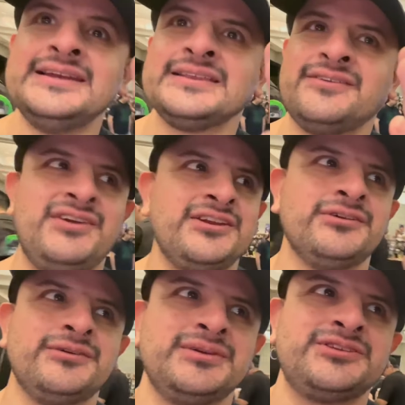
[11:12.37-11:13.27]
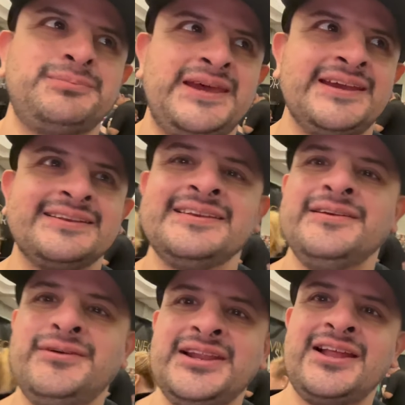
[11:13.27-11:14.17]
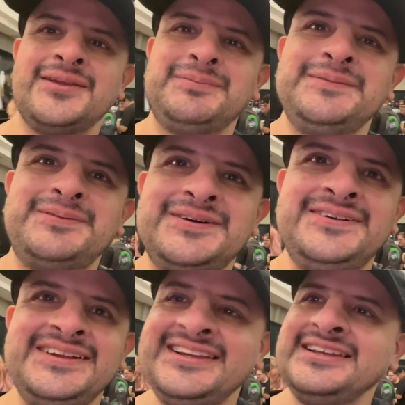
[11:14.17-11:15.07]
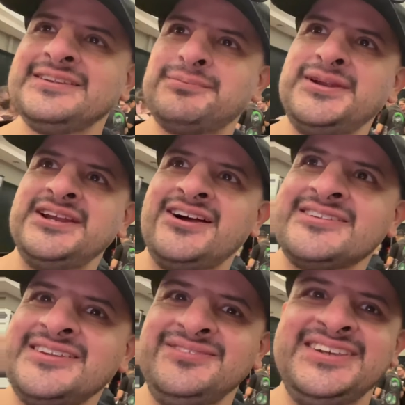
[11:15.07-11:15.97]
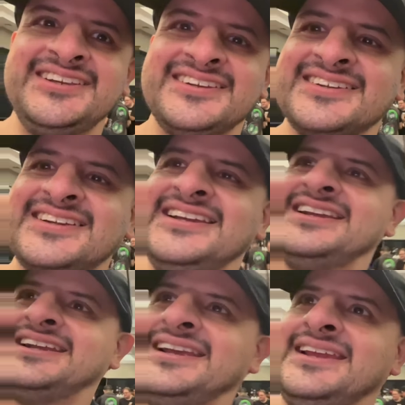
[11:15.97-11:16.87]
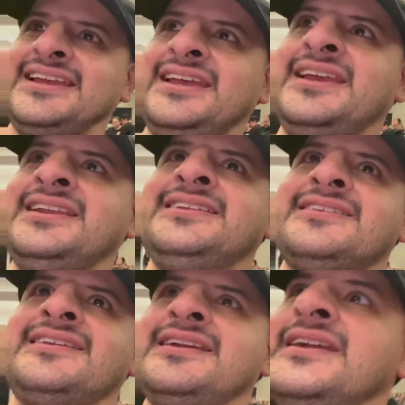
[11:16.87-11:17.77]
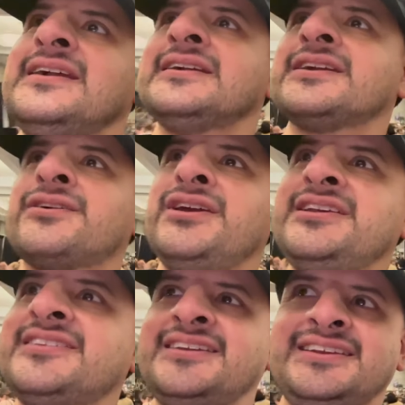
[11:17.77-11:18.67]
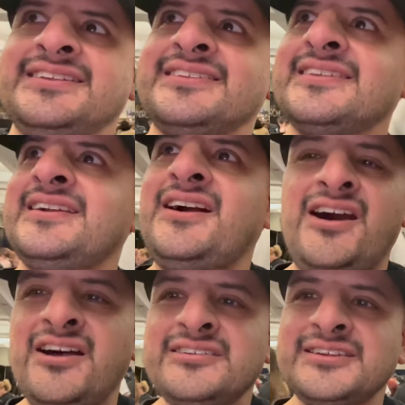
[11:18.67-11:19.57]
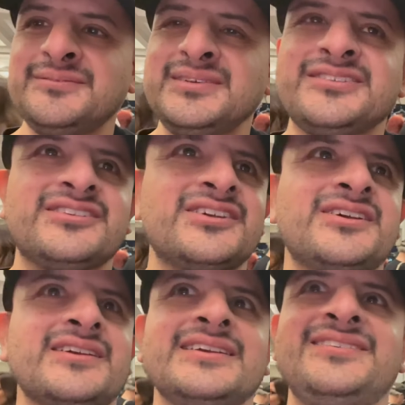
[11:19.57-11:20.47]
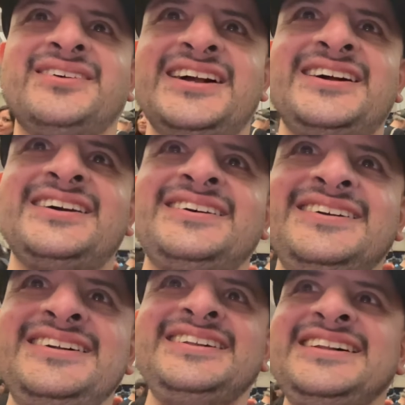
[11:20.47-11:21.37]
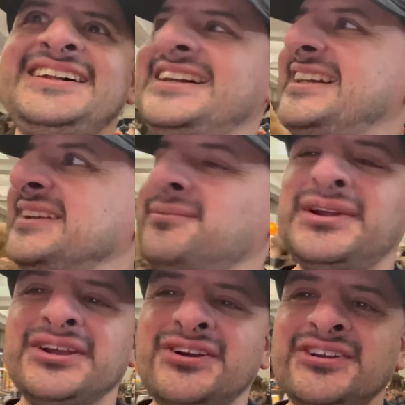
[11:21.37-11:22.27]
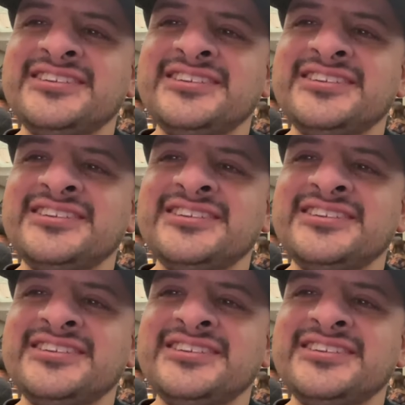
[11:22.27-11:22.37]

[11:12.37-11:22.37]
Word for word: the vendor room is packed with a lot of people. It's pretty awesome here, and it's crazy. It's awesome. It's, wow. Pretty cool to